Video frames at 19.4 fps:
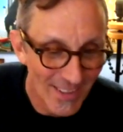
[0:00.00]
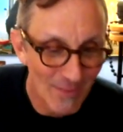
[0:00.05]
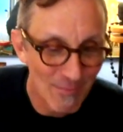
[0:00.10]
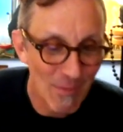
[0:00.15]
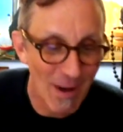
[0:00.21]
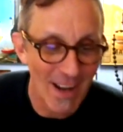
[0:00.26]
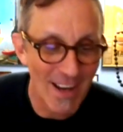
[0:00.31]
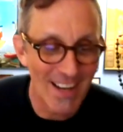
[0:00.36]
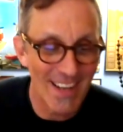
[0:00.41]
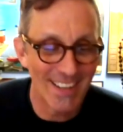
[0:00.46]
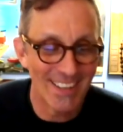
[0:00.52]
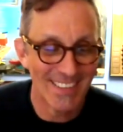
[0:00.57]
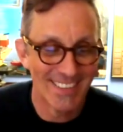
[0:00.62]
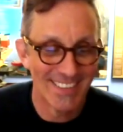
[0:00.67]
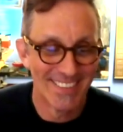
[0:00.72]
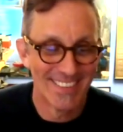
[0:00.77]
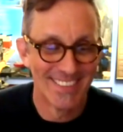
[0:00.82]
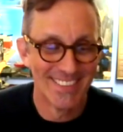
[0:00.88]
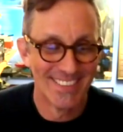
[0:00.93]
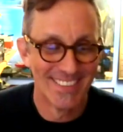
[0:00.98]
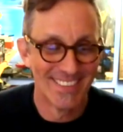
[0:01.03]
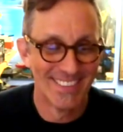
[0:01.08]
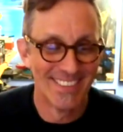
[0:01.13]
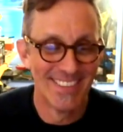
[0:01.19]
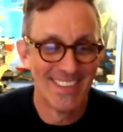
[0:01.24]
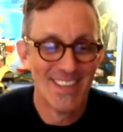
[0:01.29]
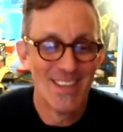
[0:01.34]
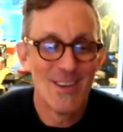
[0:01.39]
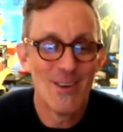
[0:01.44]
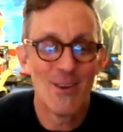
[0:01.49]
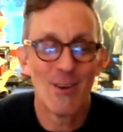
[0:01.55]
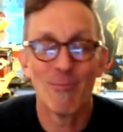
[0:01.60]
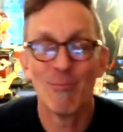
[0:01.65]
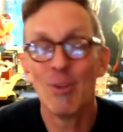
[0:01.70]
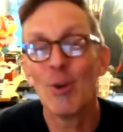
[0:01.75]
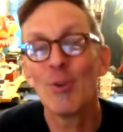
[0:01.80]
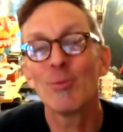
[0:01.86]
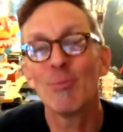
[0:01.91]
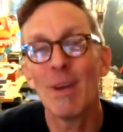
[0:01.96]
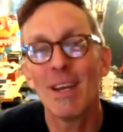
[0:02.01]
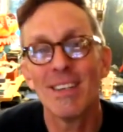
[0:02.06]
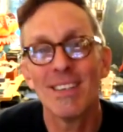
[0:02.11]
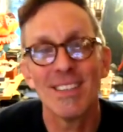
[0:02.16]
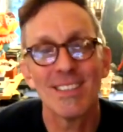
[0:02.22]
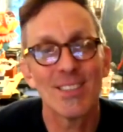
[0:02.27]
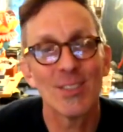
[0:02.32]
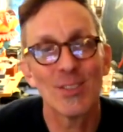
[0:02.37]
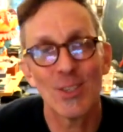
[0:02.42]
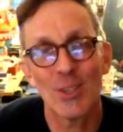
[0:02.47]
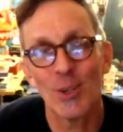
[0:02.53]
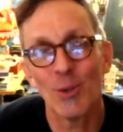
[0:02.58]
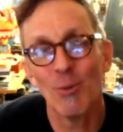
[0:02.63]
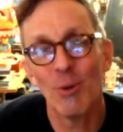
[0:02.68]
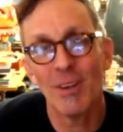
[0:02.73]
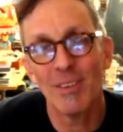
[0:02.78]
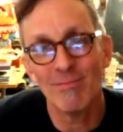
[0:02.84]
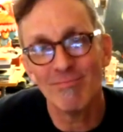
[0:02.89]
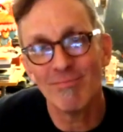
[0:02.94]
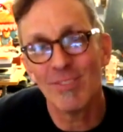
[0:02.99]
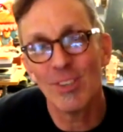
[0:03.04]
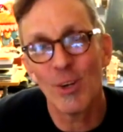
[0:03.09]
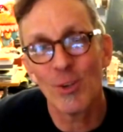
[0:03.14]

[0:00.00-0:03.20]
My nose maintenance is a good one.